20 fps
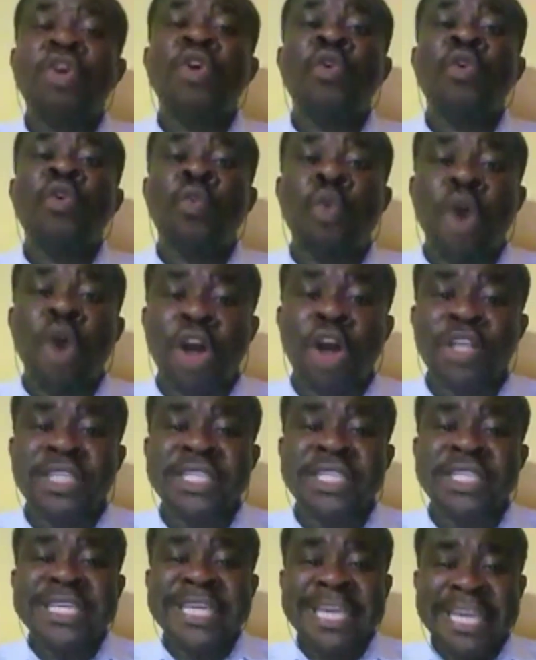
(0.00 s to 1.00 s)

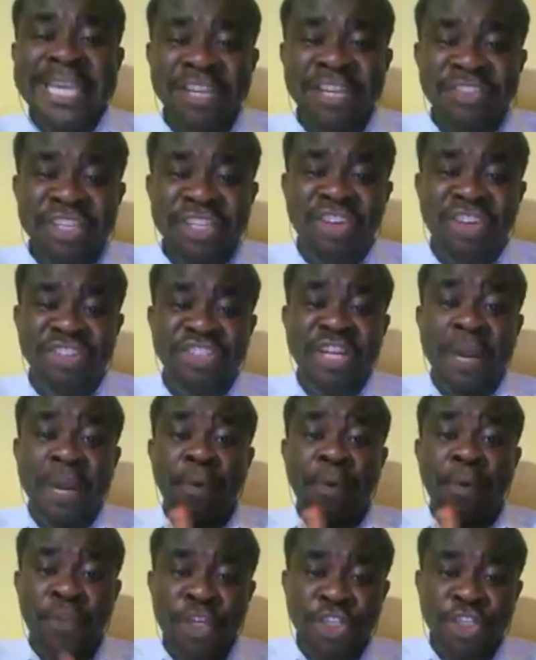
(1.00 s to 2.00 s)
What is the transitional
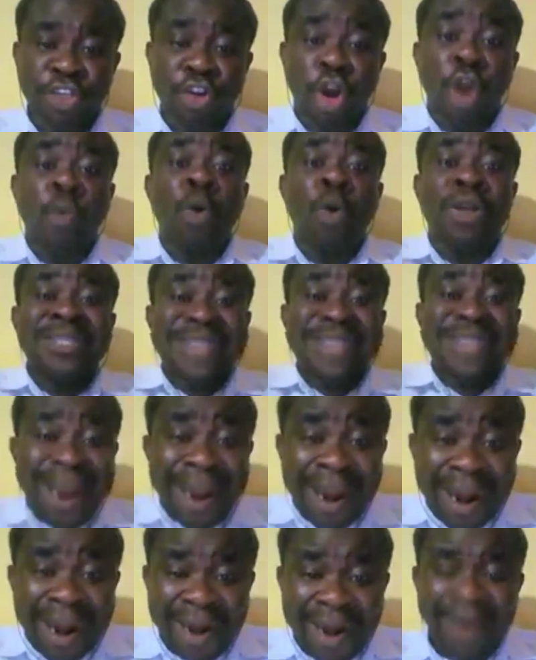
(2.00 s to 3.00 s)
provision, or what
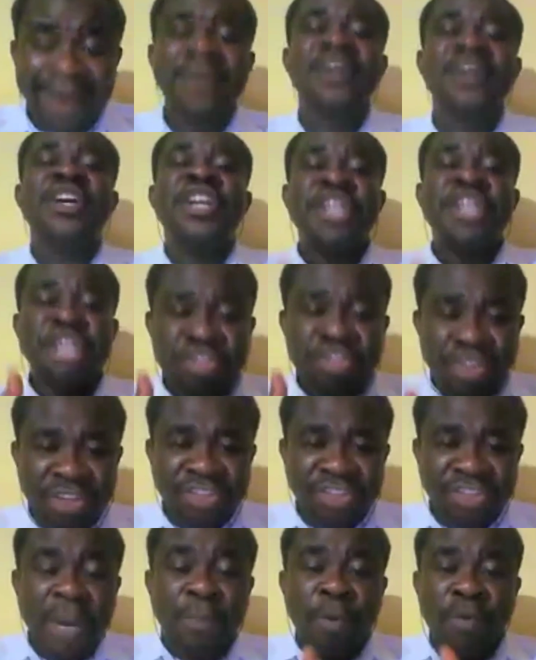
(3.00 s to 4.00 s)
are the
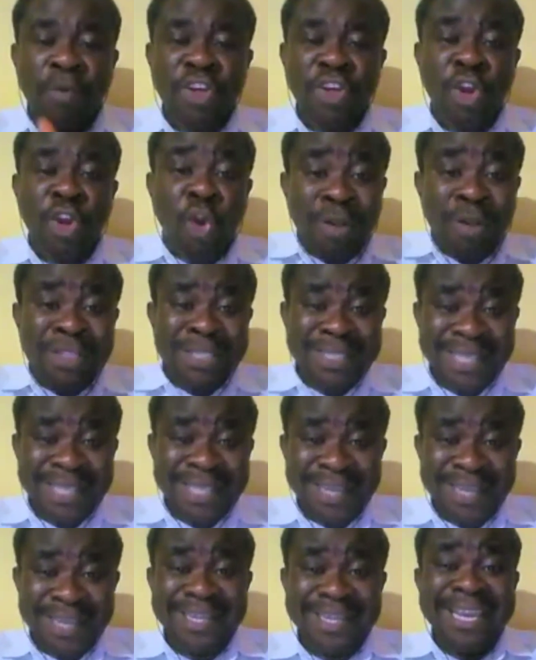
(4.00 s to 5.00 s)
transitional provision
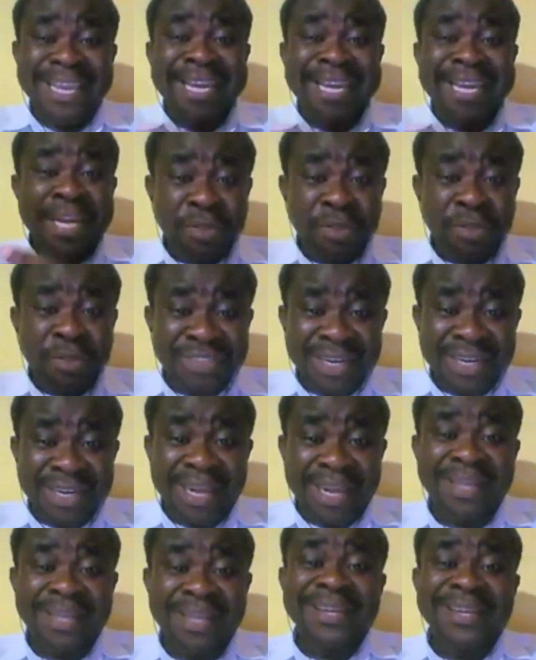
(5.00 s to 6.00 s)
contained in the new
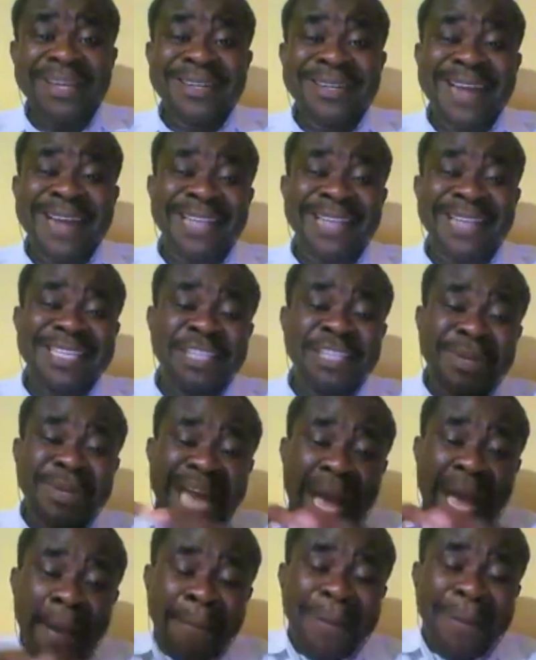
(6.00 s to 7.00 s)
standard that is being
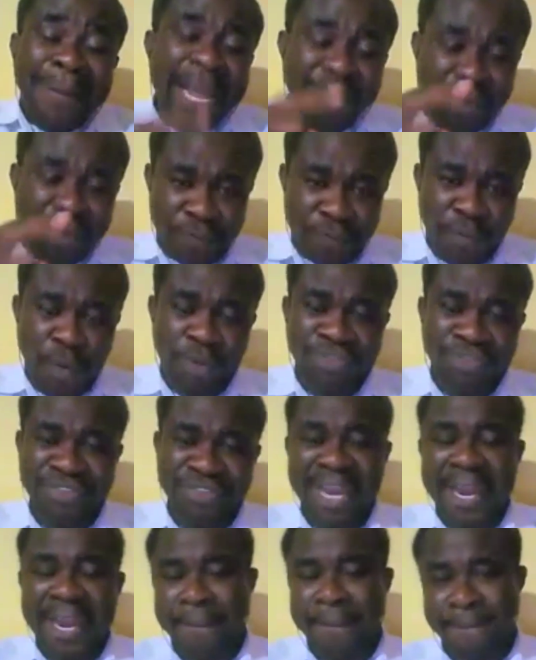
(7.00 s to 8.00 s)
applied for the first
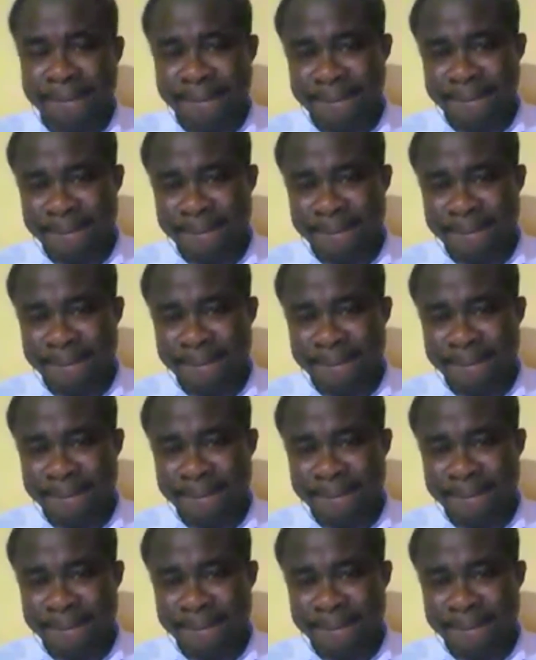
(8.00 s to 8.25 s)
time?